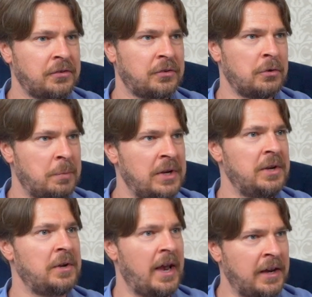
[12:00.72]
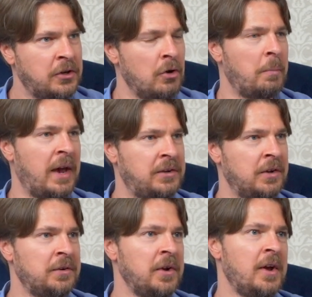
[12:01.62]
to be
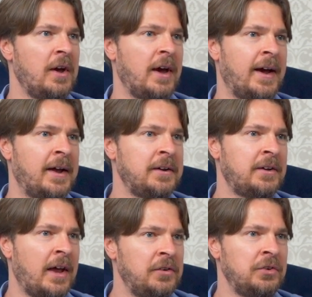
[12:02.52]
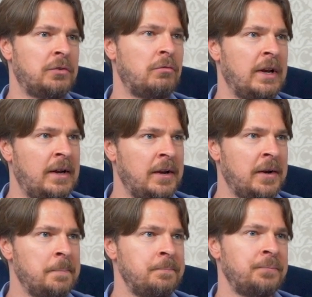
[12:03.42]
incubated, and there isn't
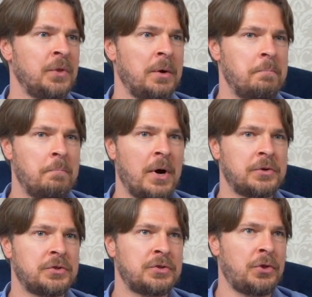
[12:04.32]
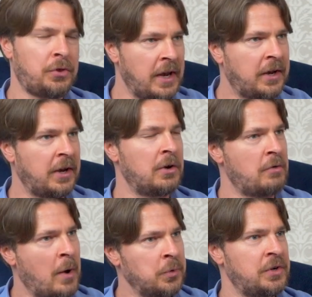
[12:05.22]
really much thinking
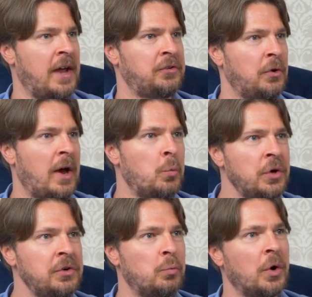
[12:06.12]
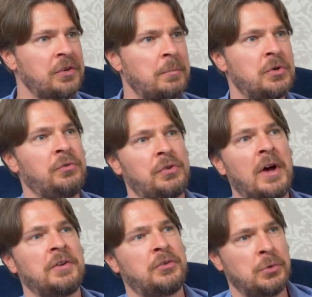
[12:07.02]
around that. So I wouldn't want them to
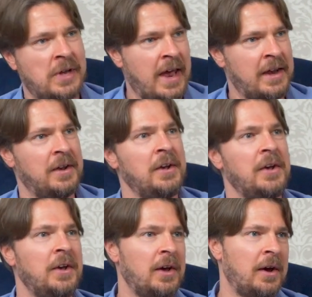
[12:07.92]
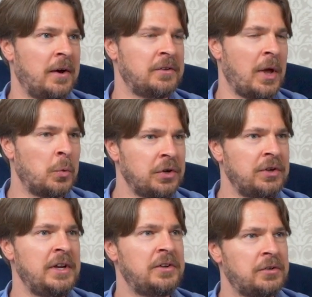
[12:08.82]
start today. There would
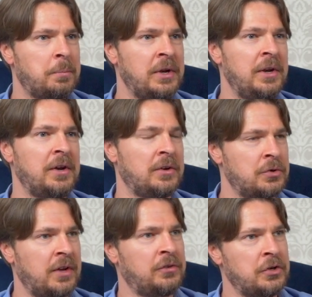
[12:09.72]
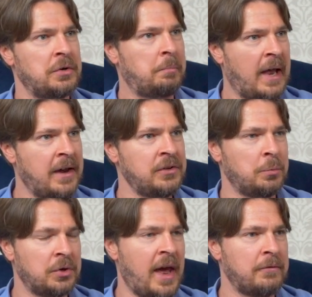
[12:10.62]
need to be a transition plan. You
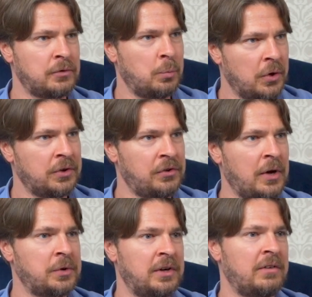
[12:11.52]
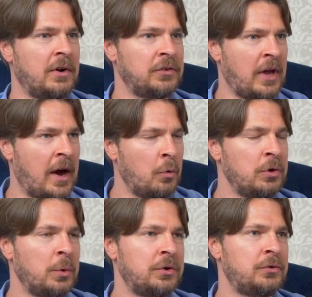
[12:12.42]
would have to work this out in advance how
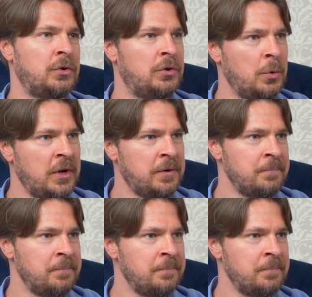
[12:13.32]
you want to do it.